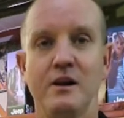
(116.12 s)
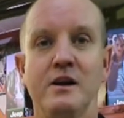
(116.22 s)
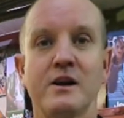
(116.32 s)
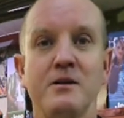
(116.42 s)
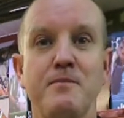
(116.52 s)

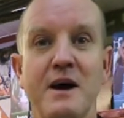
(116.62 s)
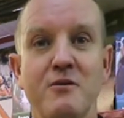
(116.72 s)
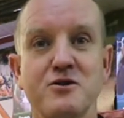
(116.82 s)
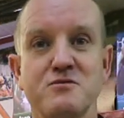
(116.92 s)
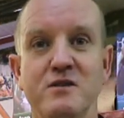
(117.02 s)
Little
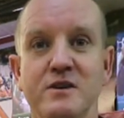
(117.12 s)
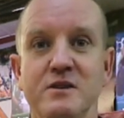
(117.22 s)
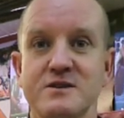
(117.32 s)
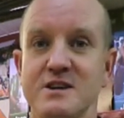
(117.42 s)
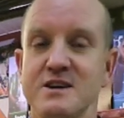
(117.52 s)
power
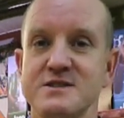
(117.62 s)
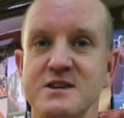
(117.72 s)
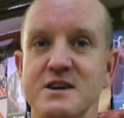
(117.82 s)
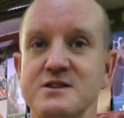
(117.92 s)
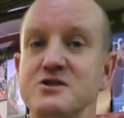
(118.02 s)
swivel, size
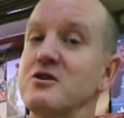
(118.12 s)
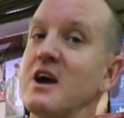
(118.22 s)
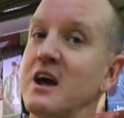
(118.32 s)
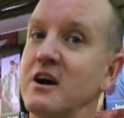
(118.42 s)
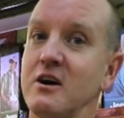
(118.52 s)
6. You
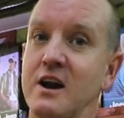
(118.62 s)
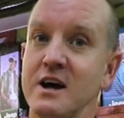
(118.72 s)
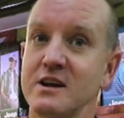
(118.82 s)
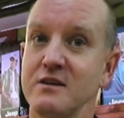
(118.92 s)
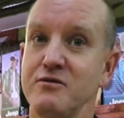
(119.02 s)
can go
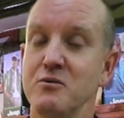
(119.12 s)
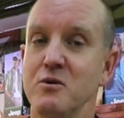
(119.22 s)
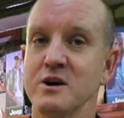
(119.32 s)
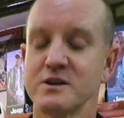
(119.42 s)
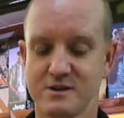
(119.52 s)
lighter if you
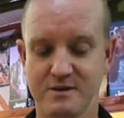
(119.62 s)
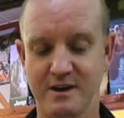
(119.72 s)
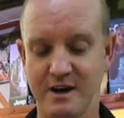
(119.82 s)
want.